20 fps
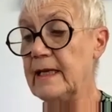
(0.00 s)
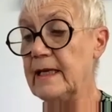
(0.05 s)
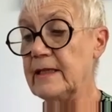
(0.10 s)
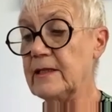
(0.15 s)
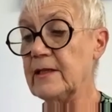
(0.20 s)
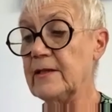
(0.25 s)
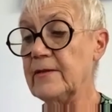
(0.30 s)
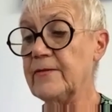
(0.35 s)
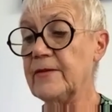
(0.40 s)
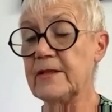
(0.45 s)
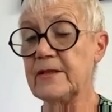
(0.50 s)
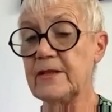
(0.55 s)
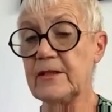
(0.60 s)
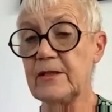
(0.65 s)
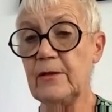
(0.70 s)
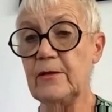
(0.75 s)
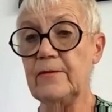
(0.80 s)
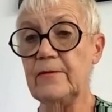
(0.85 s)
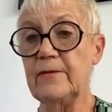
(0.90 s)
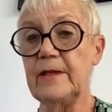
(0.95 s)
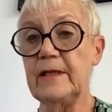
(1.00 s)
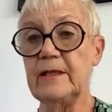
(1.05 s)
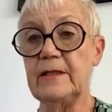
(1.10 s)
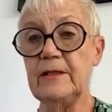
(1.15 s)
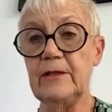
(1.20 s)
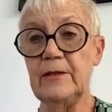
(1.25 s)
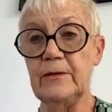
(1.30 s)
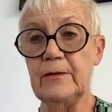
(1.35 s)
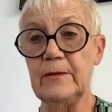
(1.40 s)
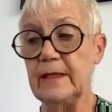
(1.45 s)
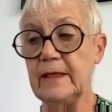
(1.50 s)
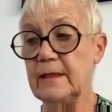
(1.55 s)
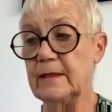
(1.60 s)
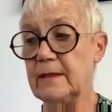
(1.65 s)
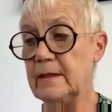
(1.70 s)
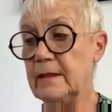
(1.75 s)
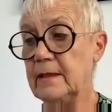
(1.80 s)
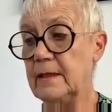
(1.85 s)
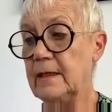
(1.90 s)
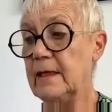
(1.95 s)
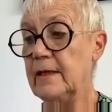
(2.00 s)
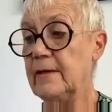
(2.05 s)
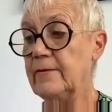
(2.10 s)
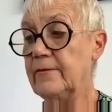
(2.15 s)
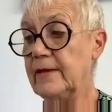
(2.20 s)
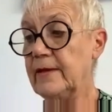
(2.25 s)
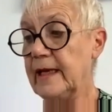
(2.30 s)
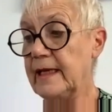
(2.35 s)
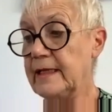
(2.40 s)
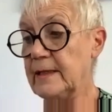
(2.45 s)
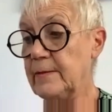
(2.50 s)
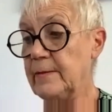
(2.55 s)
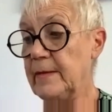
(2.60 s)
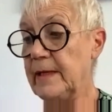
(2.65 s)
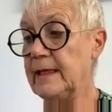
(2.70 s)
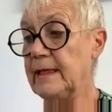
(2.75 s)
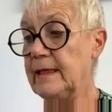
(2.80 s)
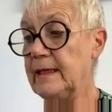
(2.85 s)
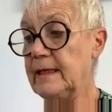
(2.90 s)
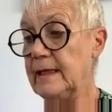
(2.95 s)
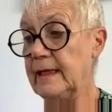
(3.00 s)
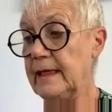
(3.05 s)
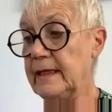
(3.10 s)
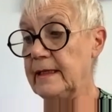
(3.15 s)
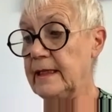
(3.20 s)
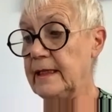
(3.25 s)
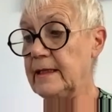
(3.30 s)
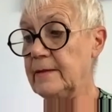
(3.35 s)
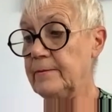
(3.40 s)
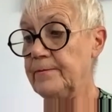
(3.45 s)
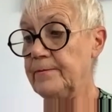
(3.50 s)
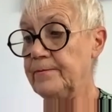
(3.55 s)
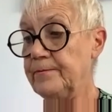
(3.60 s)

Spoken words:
head of the Soviet Union, Vladimir Lenin.